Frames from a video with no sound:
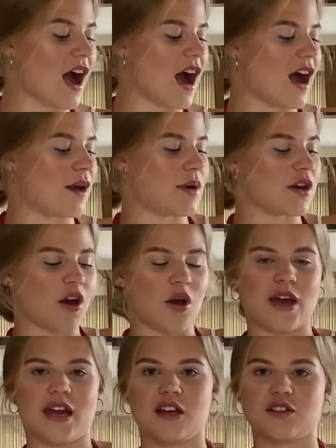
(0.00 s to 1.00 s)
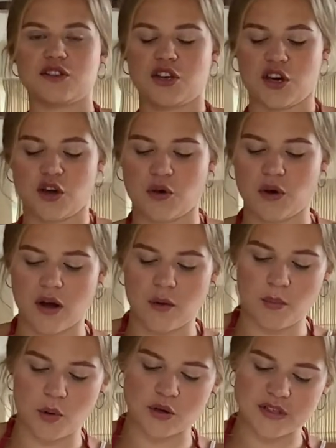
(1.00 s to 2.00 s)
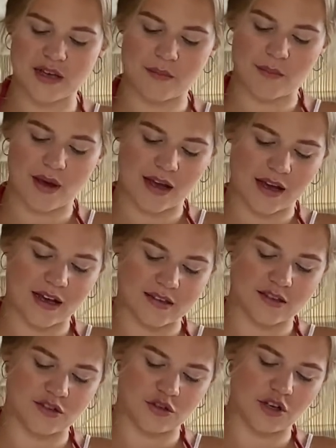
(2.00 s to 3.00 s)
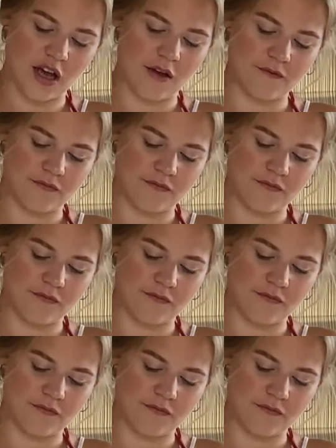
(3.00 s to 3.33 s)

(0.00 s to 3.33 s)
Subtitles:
I'm going to put in my caster sugar,